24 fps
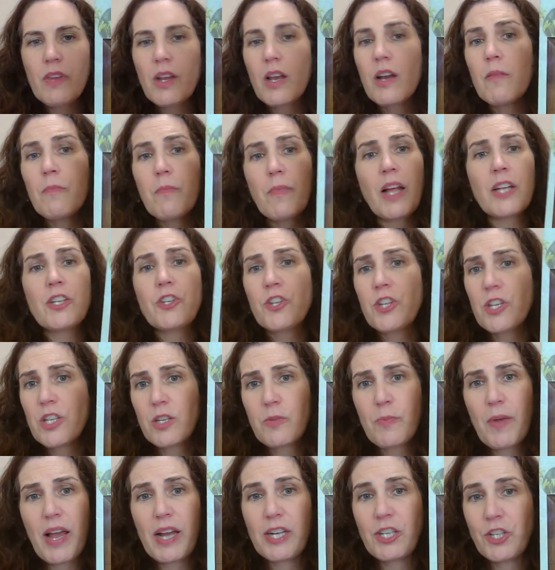That's just
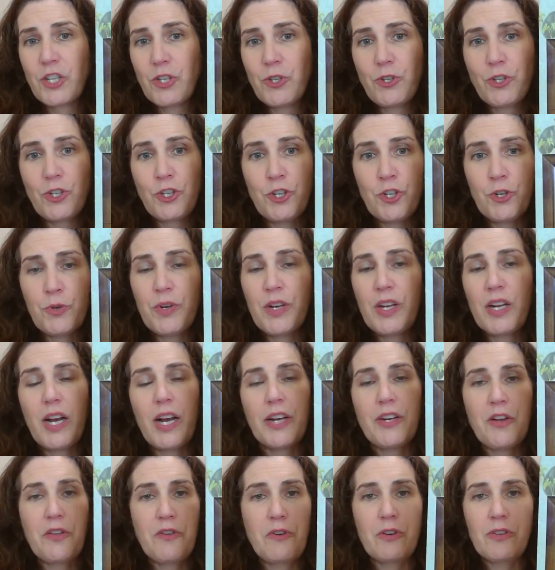the way I choose to do it.
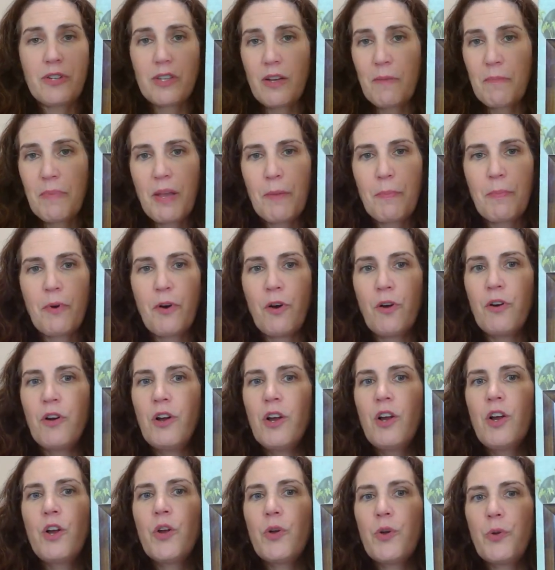I know there are some people
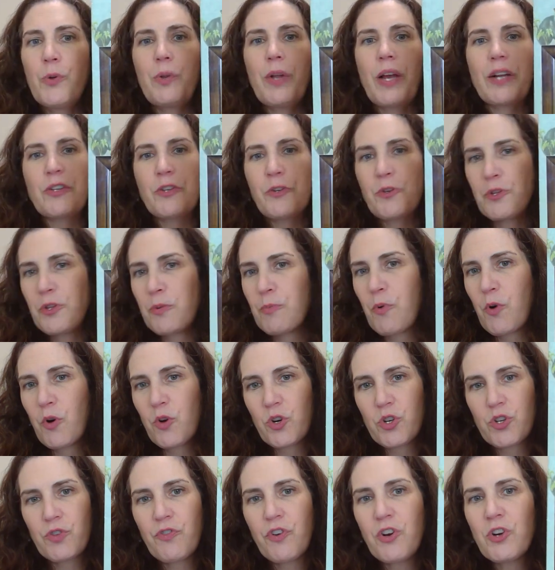who like to do the
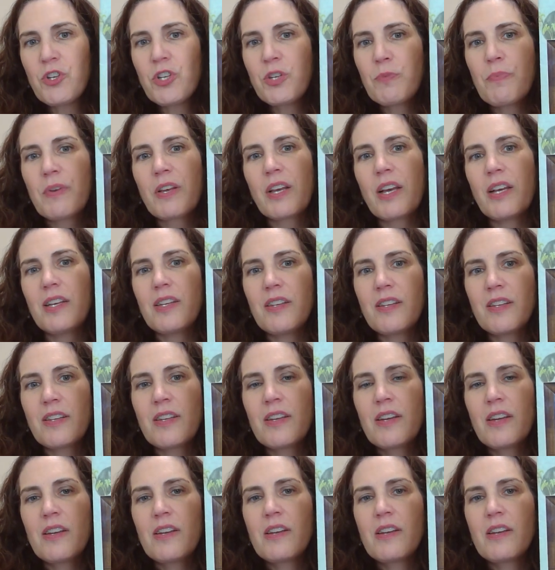borders first, because